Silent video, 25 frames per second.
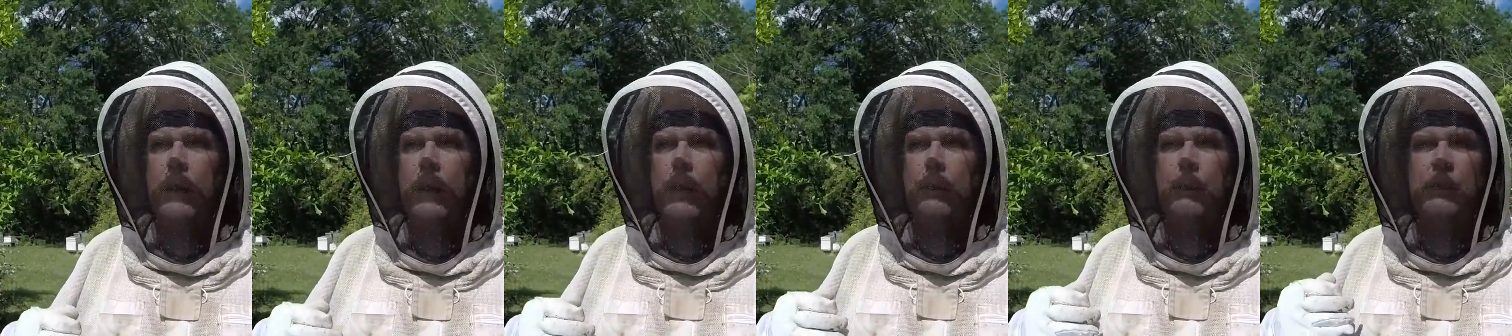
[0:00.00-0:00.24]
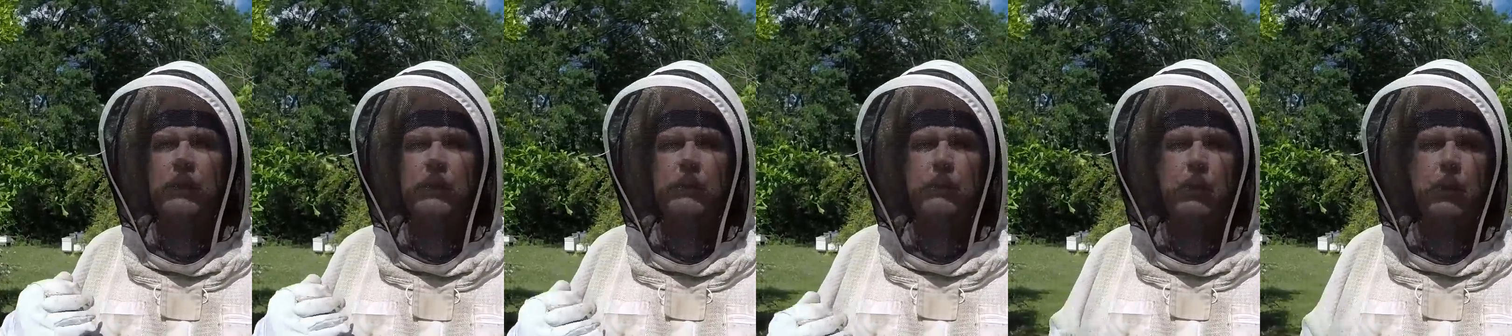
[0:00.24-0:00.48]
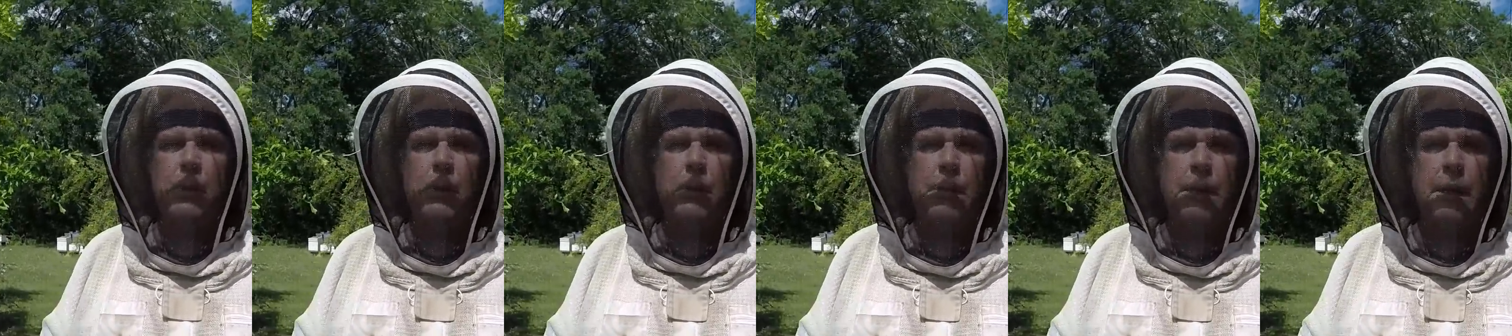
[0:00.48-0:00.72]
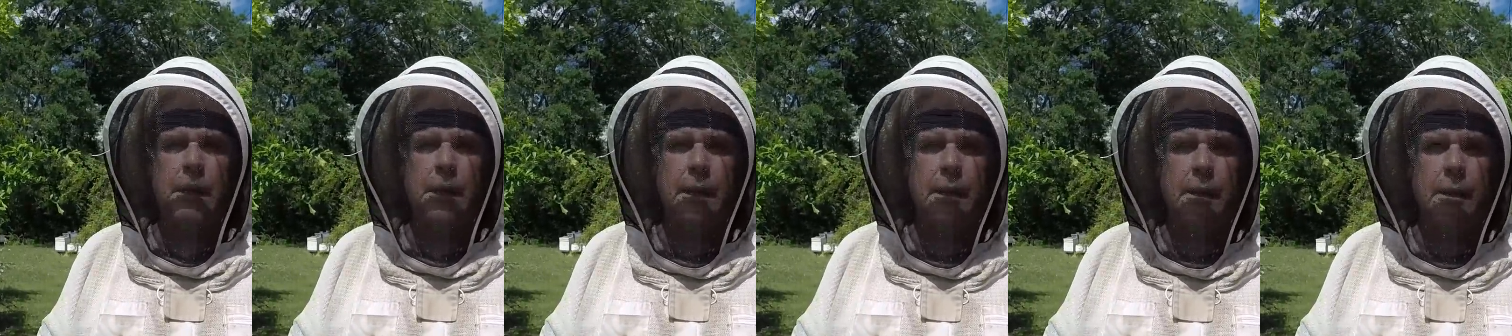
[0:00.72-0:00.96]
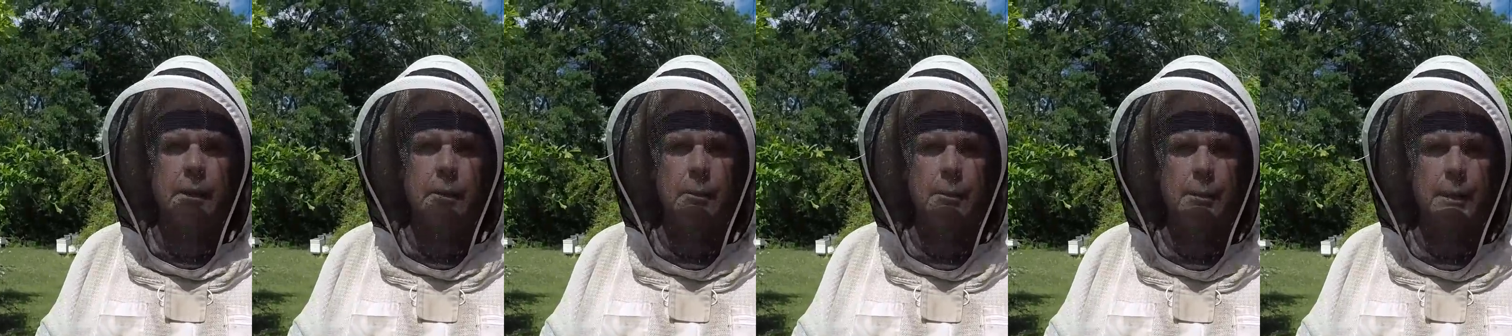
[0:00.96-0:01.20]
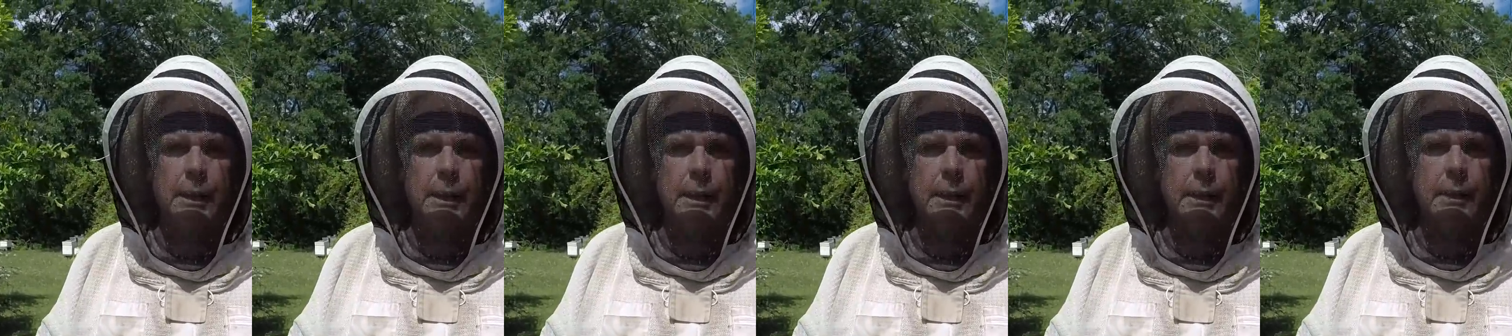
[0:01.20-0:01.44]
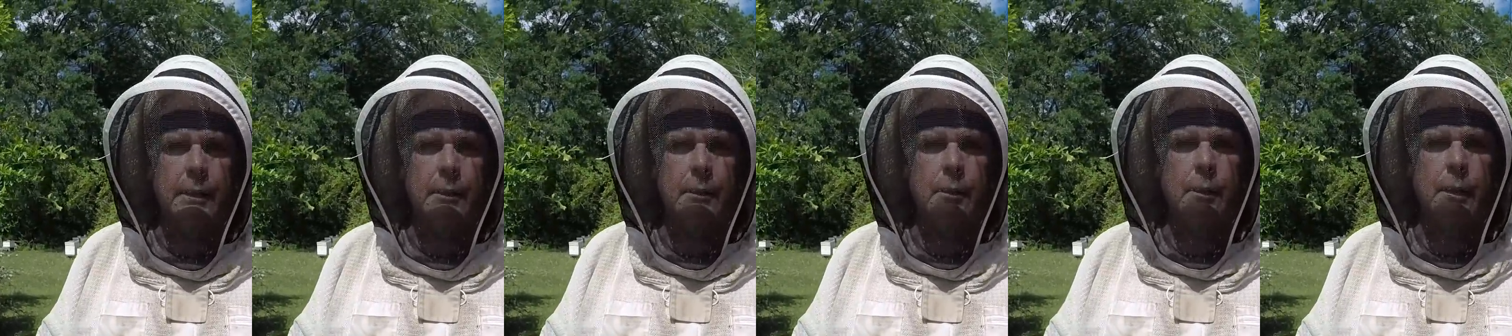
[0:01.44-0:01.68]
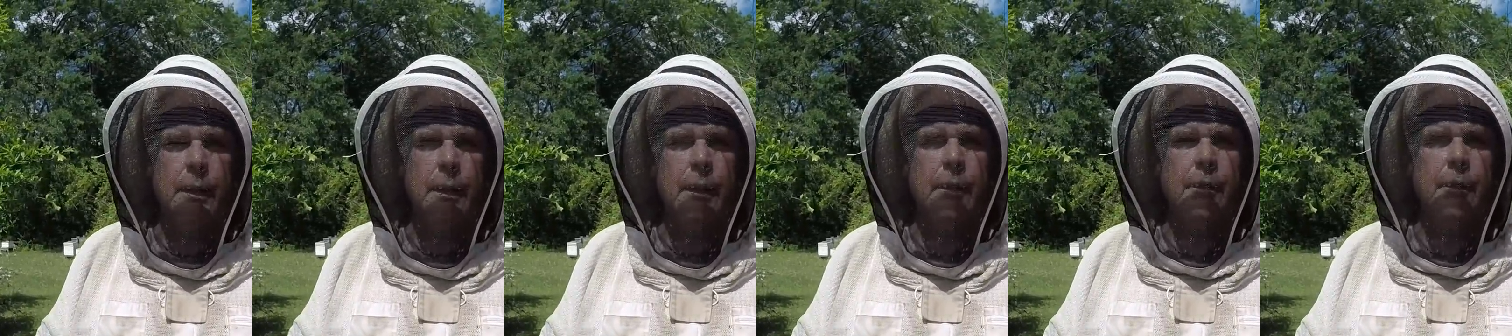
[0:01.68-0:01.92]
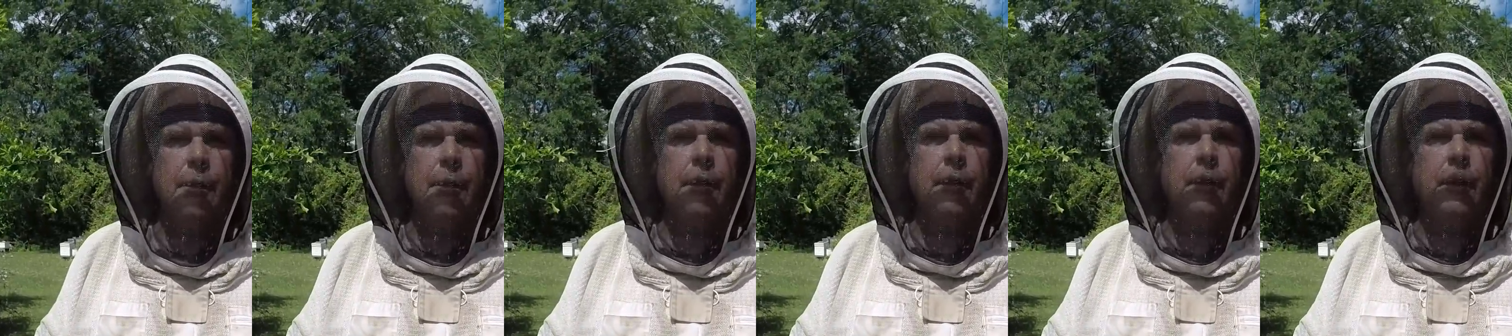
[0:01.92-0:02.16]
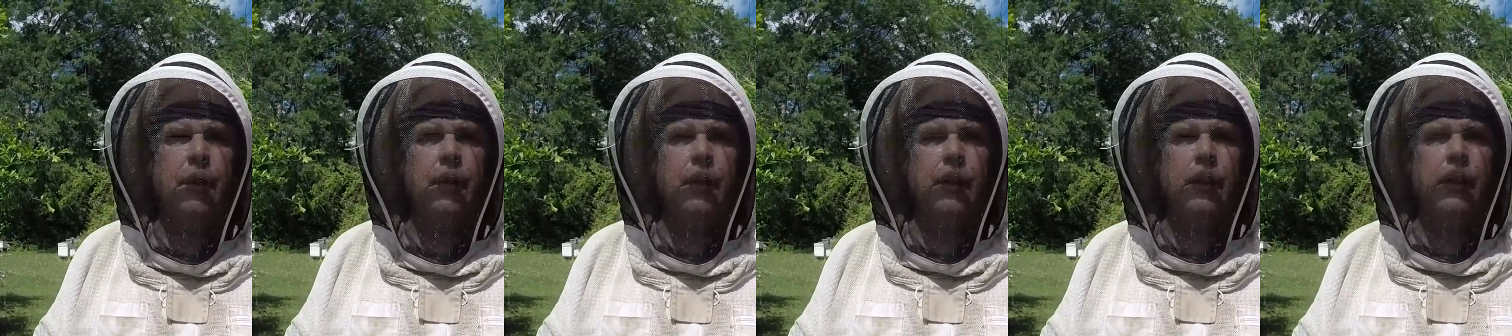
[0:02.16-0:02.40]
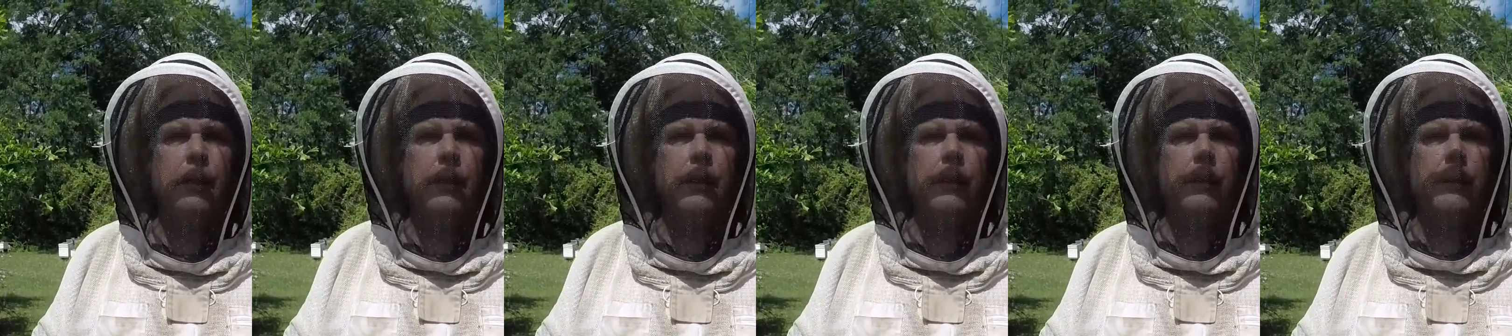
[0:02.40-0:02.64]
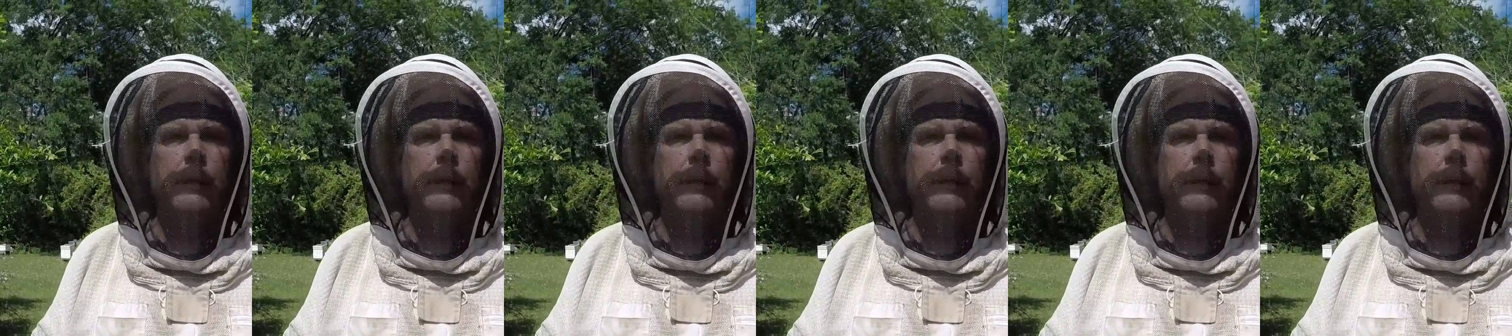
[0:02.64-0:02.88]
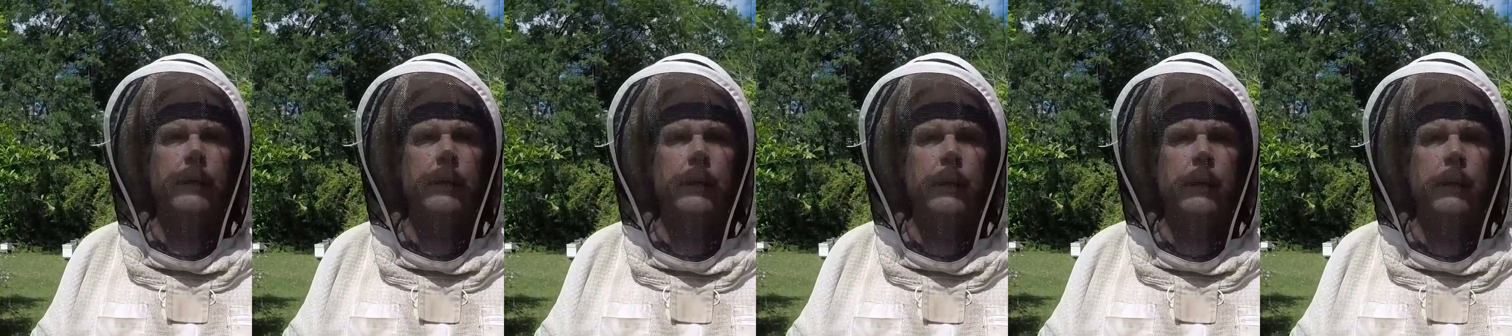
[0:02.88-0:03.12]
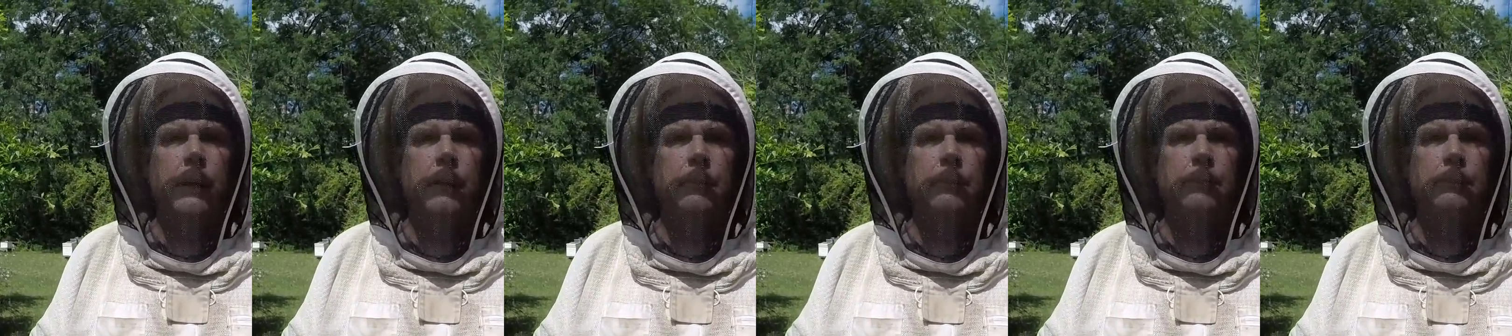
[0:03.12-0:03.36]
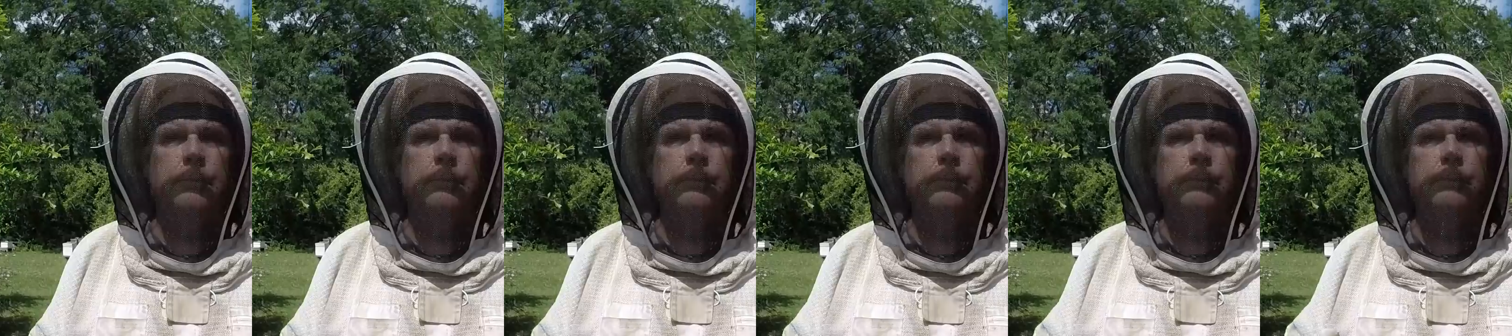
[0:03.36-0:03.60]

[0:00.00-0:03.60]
I'm experimenting a little bit with um,